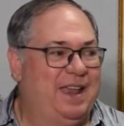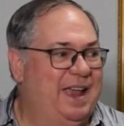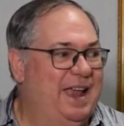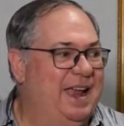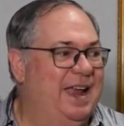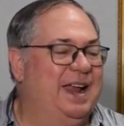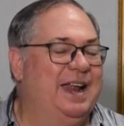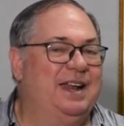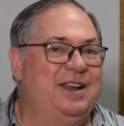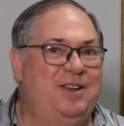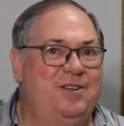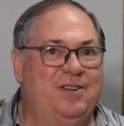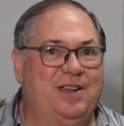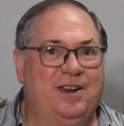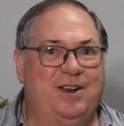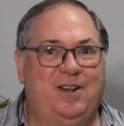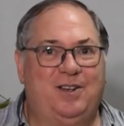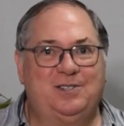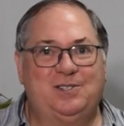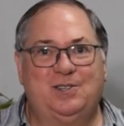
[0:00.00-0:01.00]
And you can
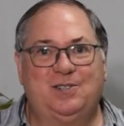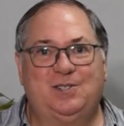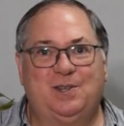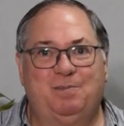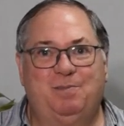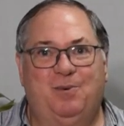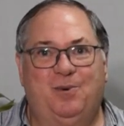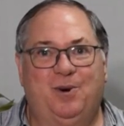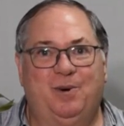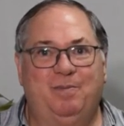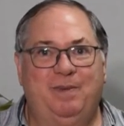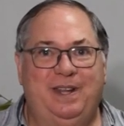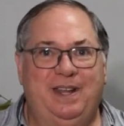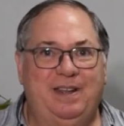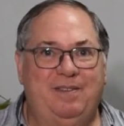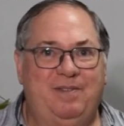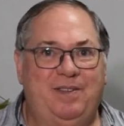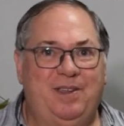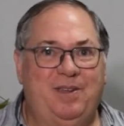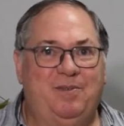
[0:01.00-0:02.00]
also support me
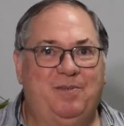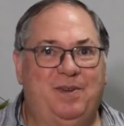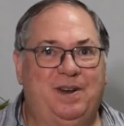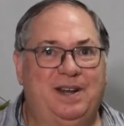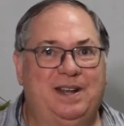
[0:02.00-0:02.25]
if you want